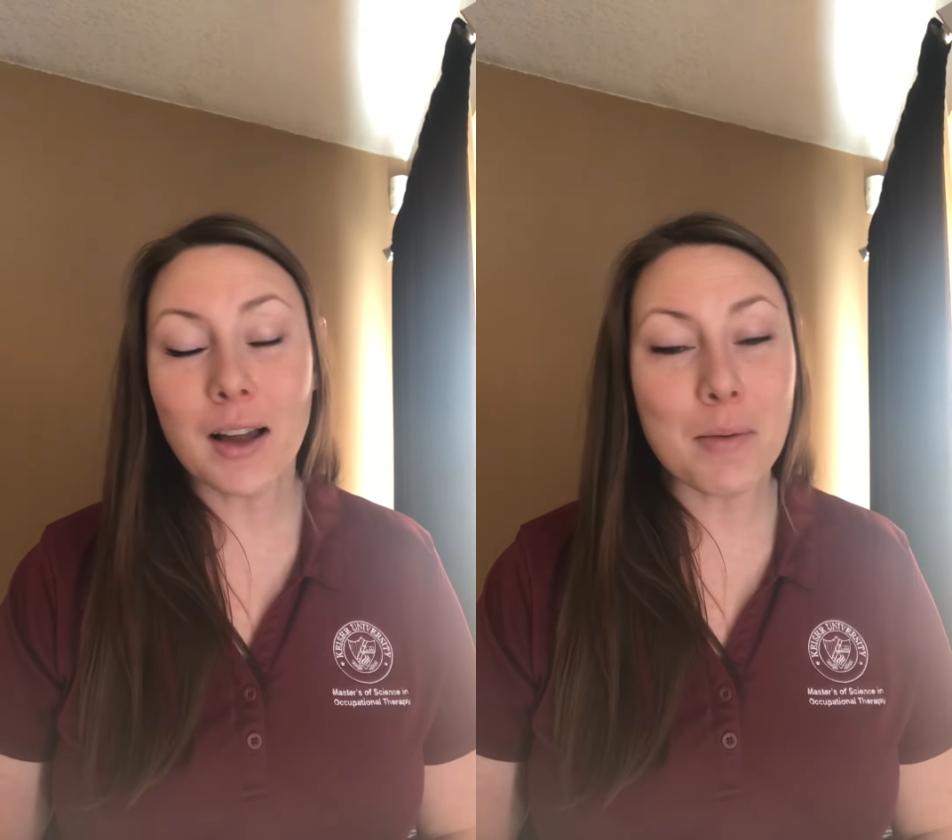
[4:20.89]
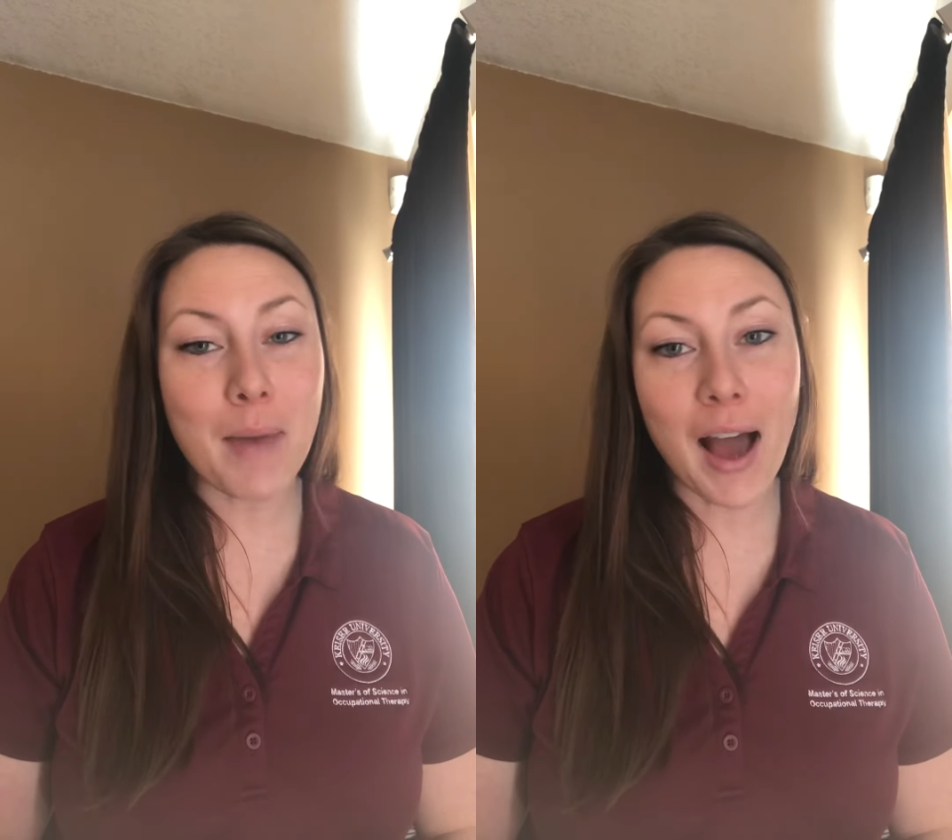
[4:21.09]

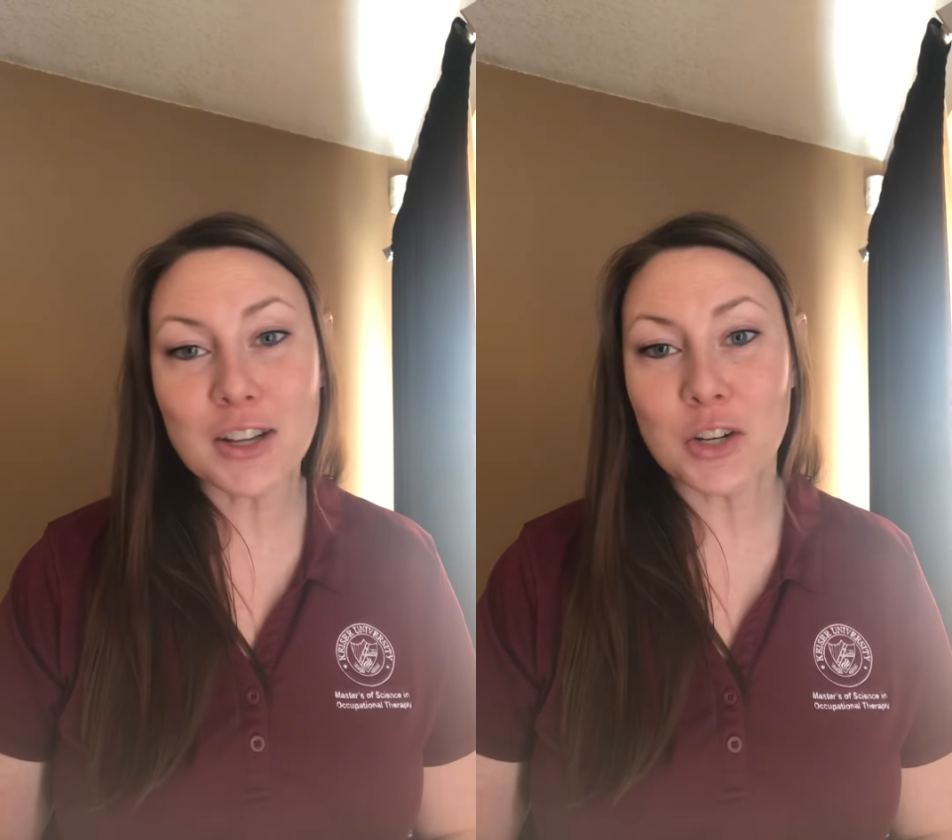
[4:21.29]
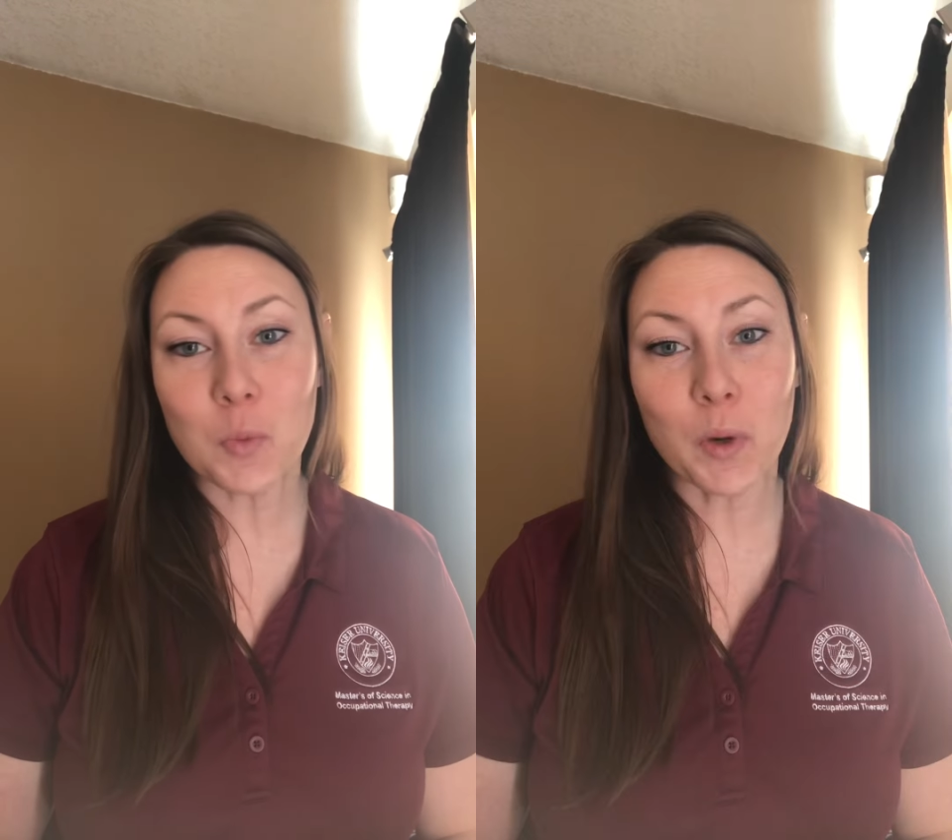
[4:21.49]

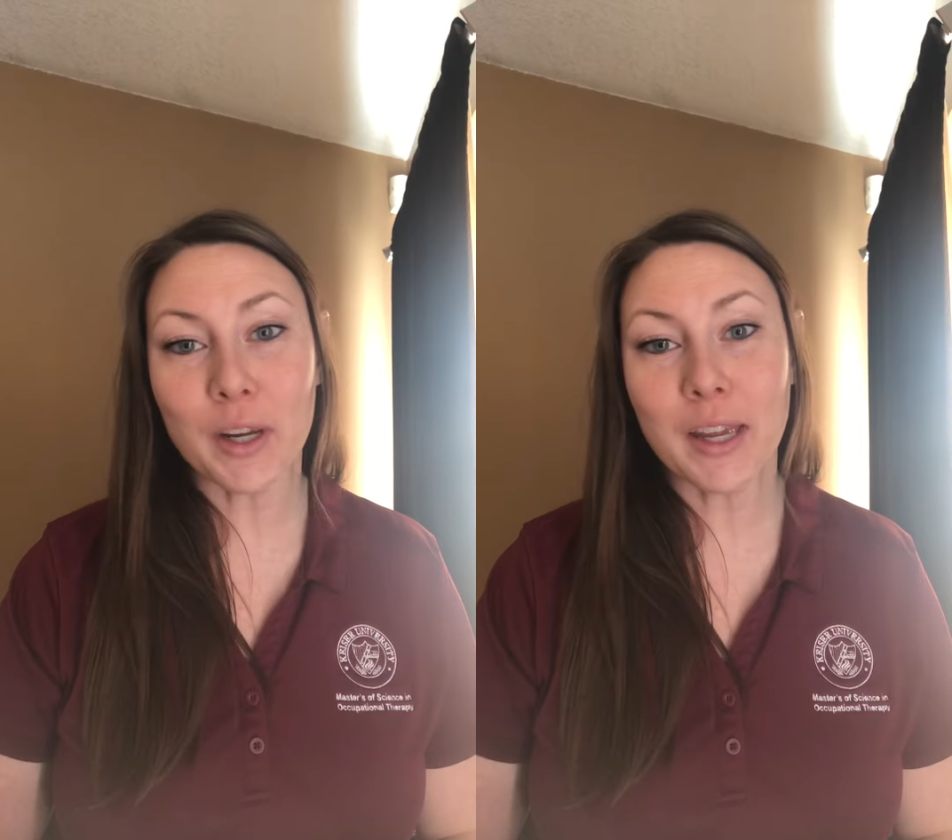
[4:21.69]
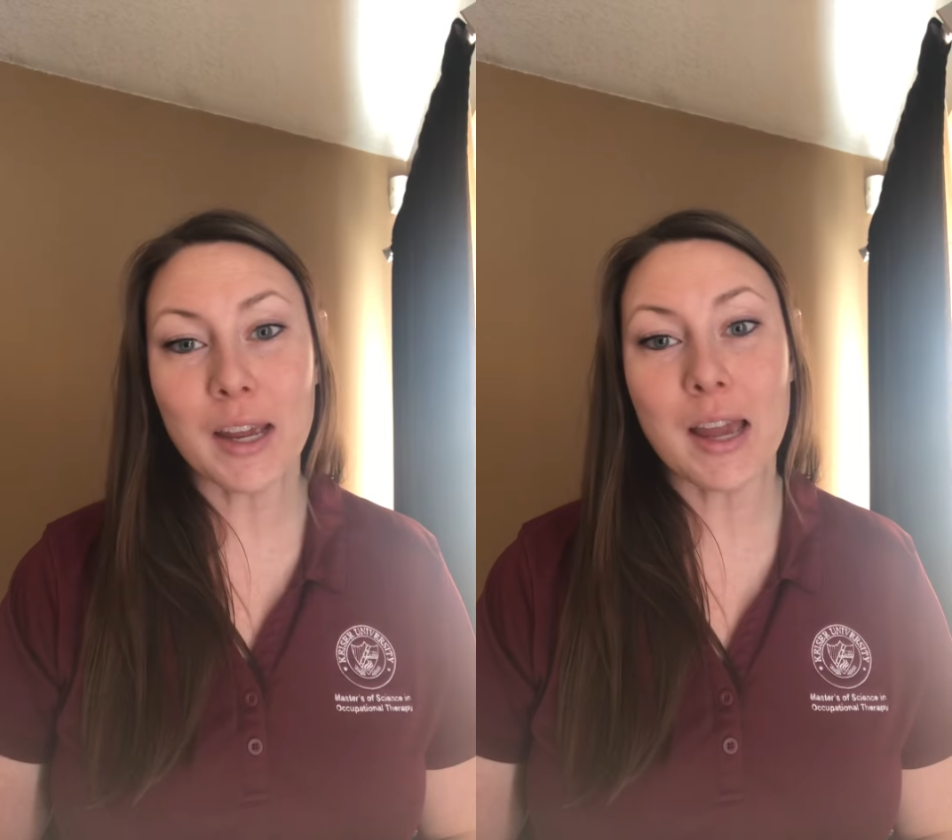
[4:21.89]
imagine
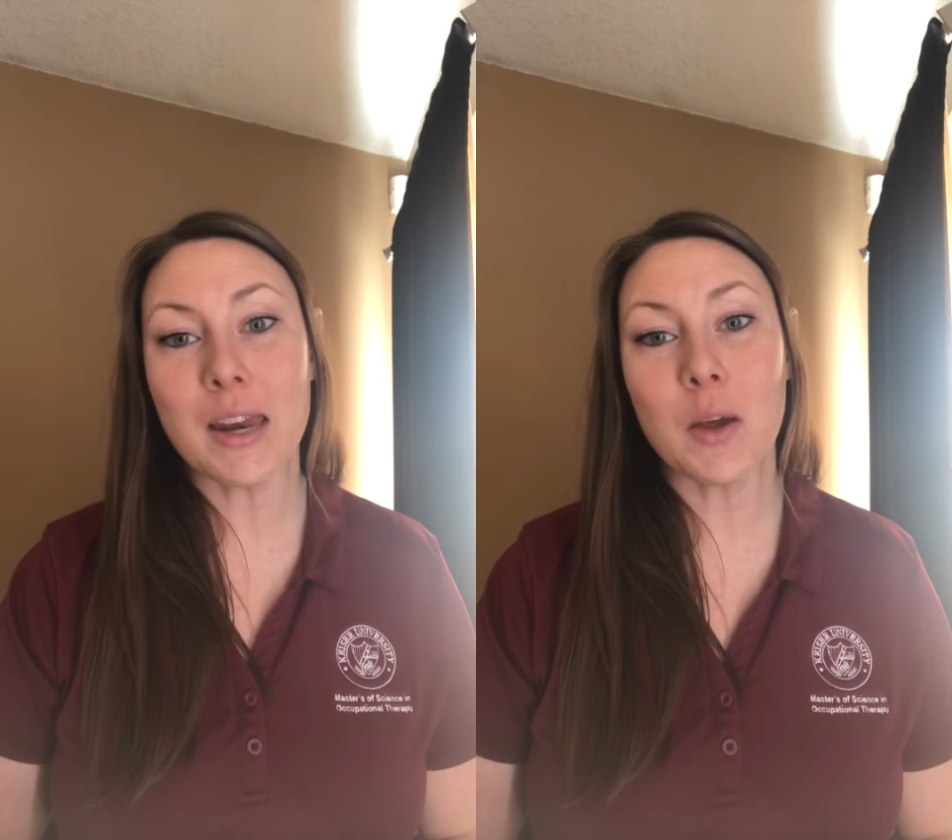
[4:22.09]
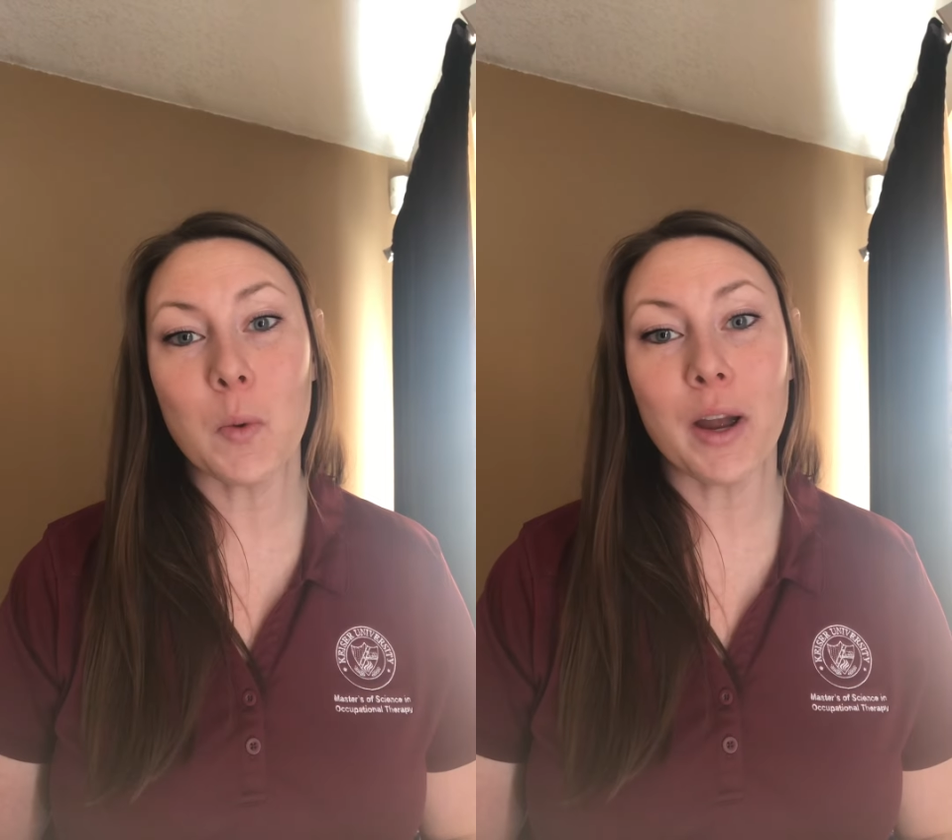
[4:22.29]
working
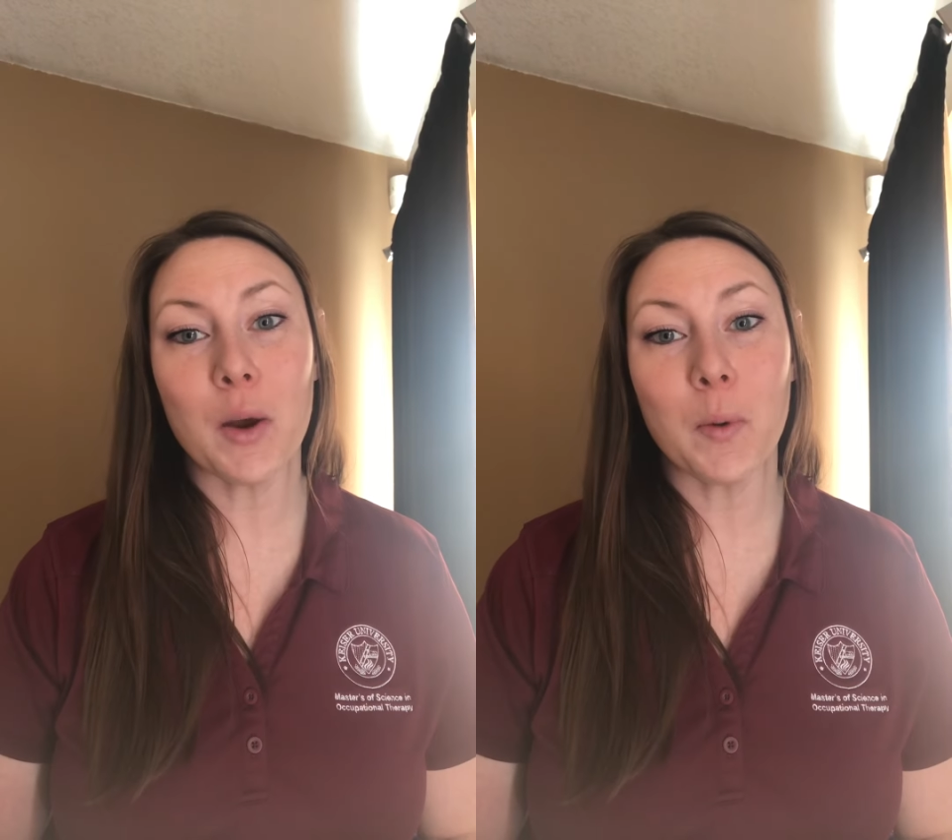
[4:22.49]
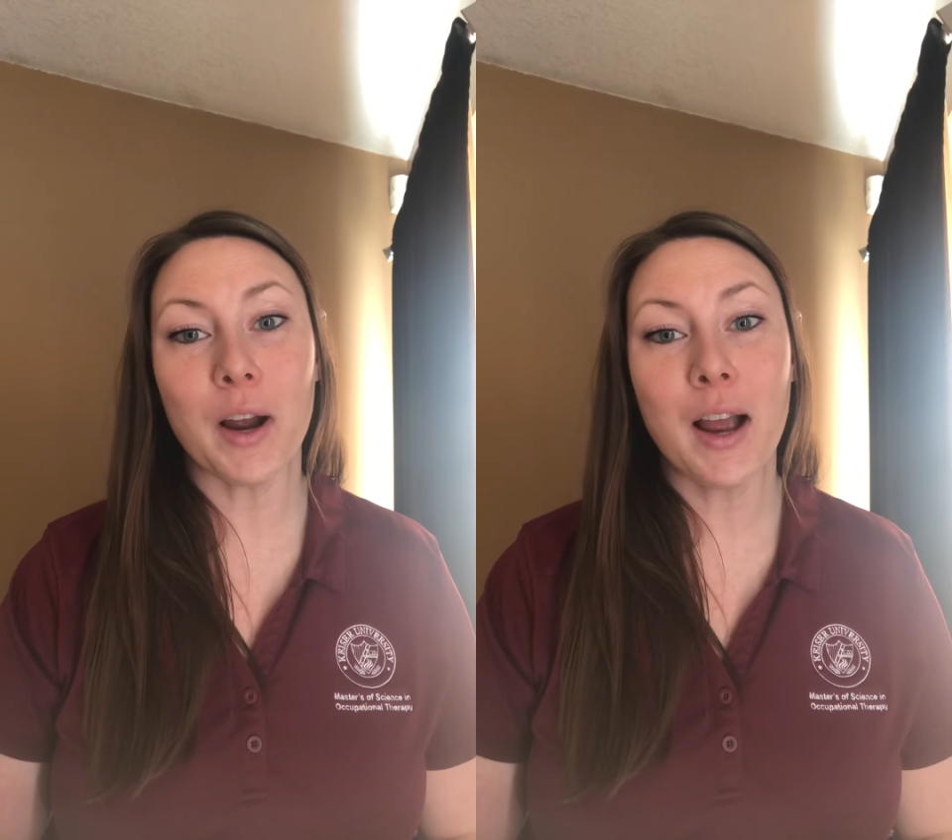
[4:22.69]
anywhere
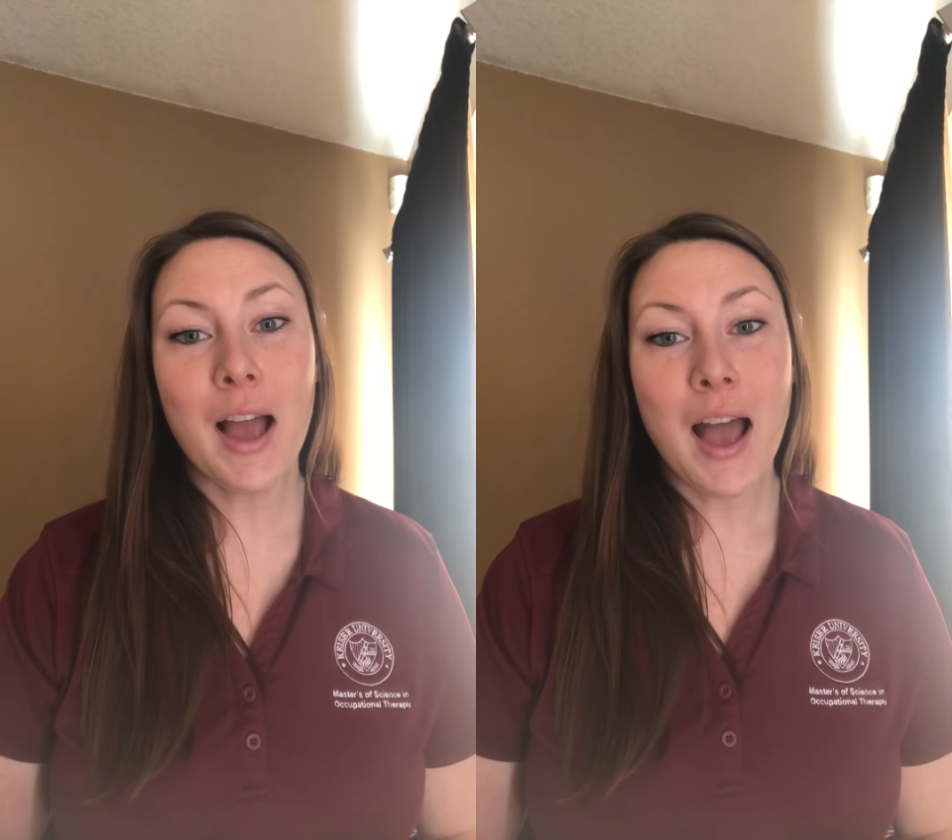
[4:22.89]
where